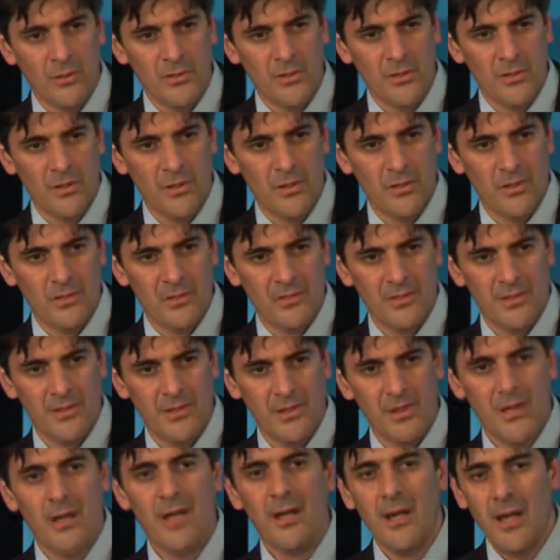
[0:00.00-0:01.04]
a journalist.
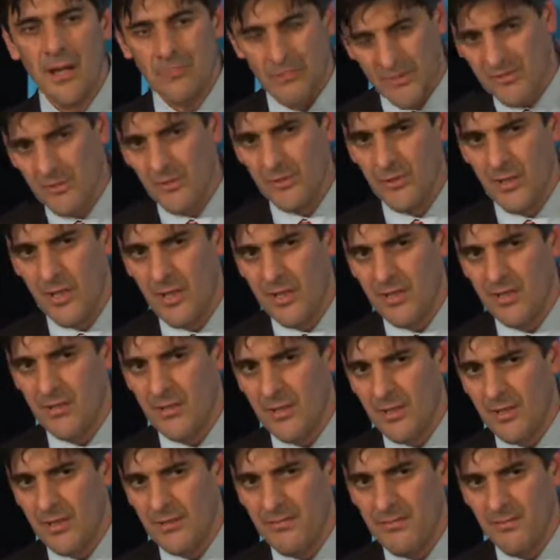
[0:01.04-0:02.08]
Up until
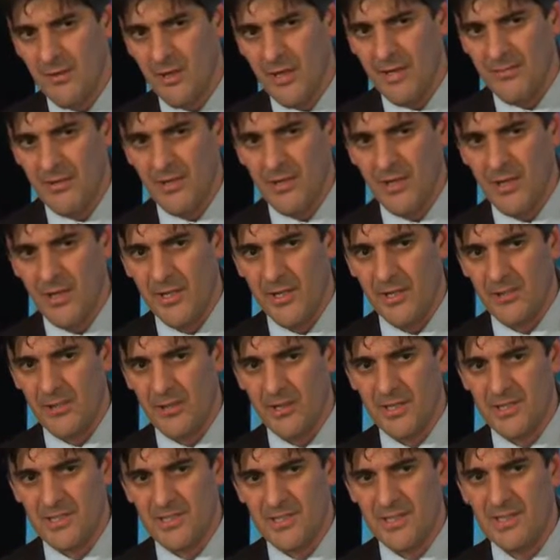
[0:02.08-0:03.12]
1995 and
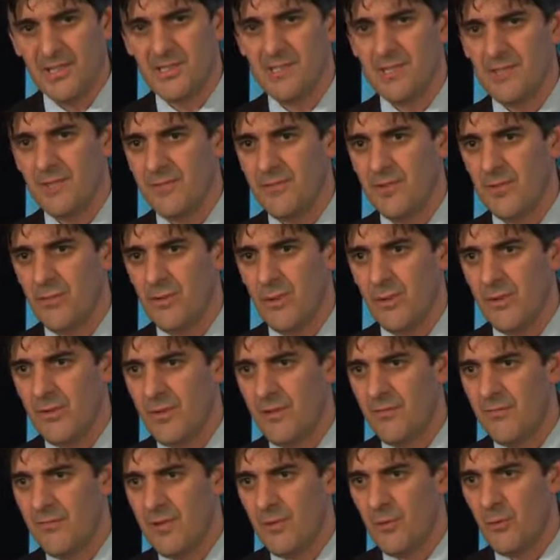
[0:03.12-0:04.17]
1996, if you were in
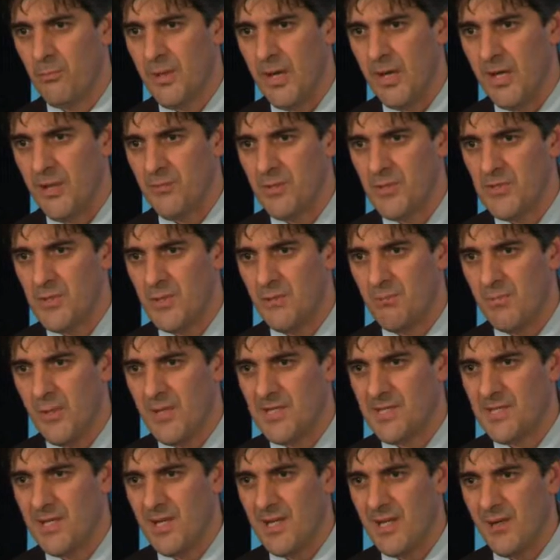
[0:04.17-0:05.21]
the Federal Parliamentary
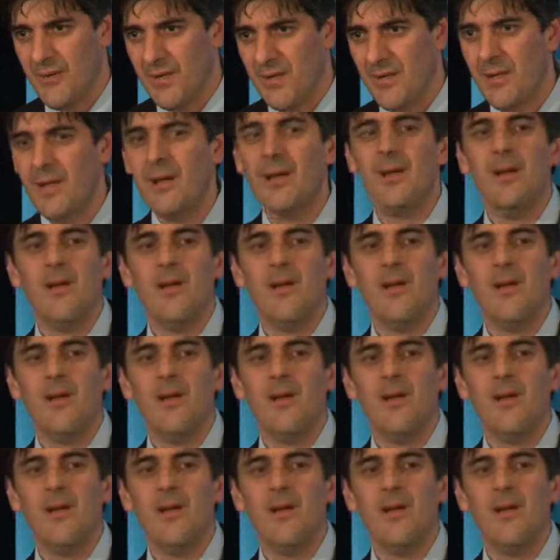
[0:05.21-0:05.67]
Press Gallery,